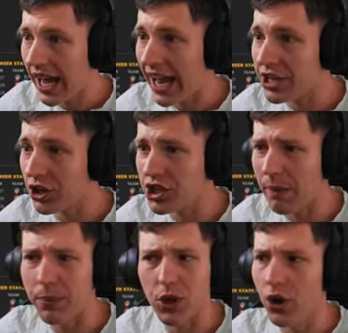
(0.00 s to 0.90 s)
And he's got
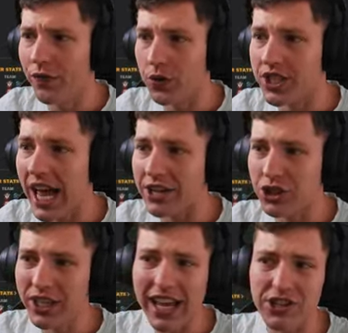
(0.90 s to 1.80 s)
some beautiful
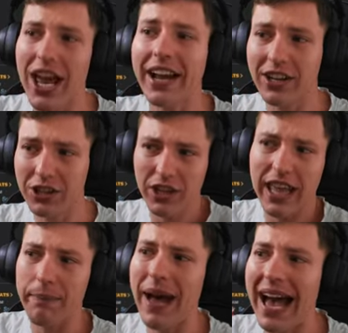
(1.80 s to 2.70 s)
stats. Look at that tackling. Look at
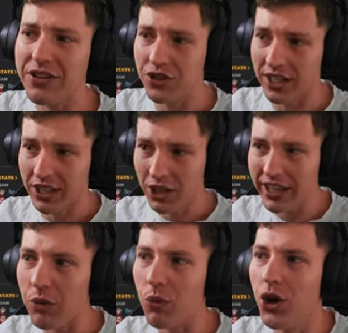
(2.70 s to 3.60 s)
that passing.
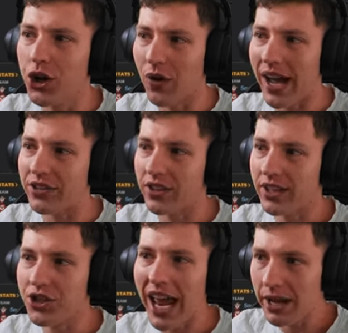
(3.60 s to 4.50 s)
at that work rate.
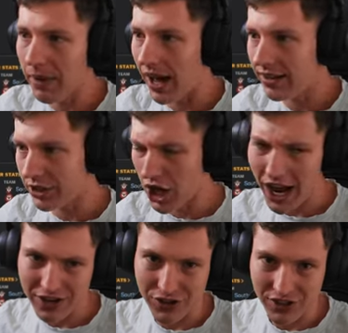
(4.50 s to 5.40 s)
Stanima.
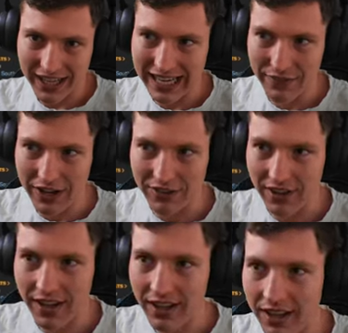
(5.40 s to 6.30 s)
Yes, I love it.
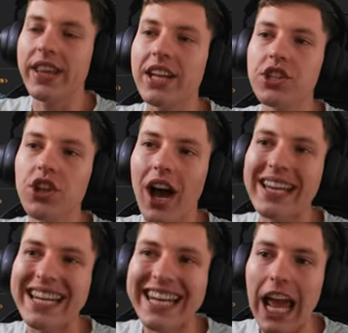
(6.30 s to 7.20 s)
We then
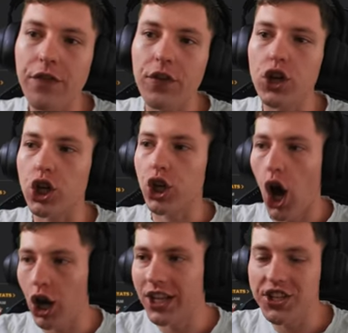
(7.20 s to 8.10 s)
signed Nathan
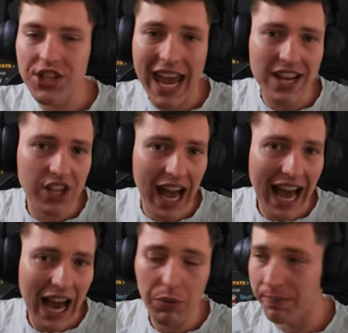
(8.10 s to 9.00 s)
Collins as
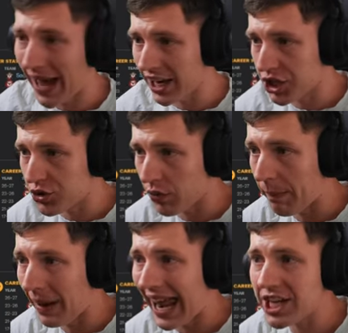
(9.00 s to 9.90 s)
our Harwood-Bellis'
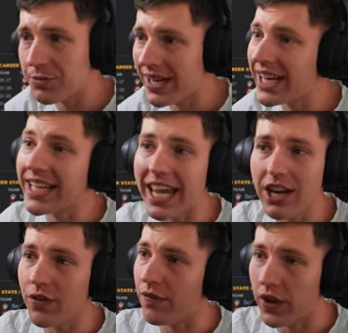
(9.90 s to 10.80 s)
replacement, and
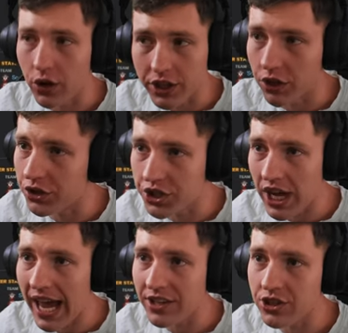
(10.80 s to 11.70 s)
again, very good
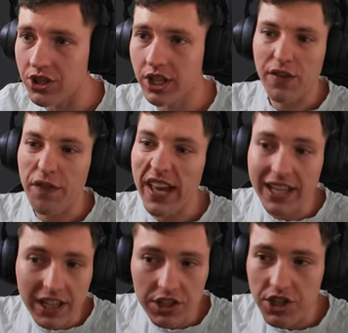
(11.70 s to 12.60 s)
stats. He's a
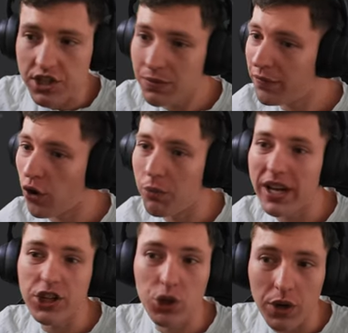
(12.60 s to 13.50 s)
fairly consistent
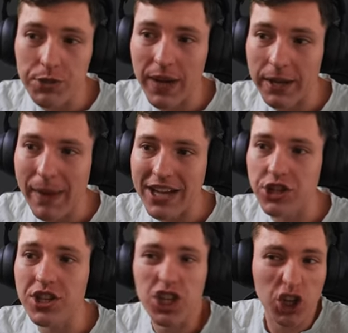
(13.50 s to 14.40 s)
performer, enjoys big
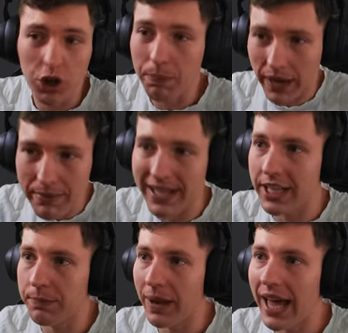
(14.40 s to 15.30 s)
matches, he's a good Premier
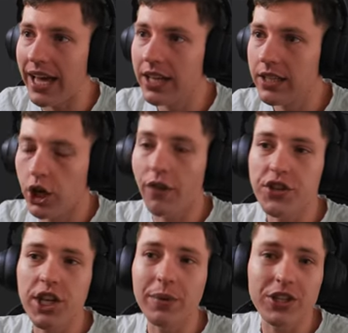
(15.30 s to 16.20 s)
League player, and
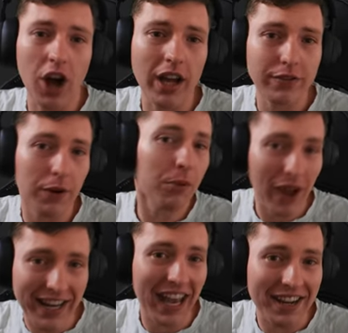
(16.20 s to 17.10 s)
obviously we signed him from a
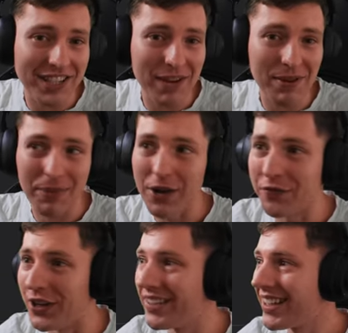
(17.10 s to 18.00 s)
relegated team in
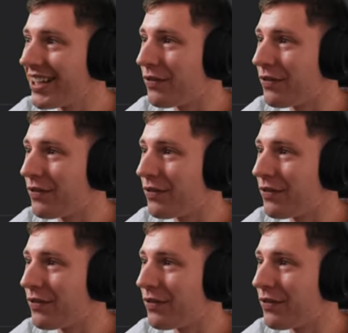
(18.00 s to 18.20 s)
Brentford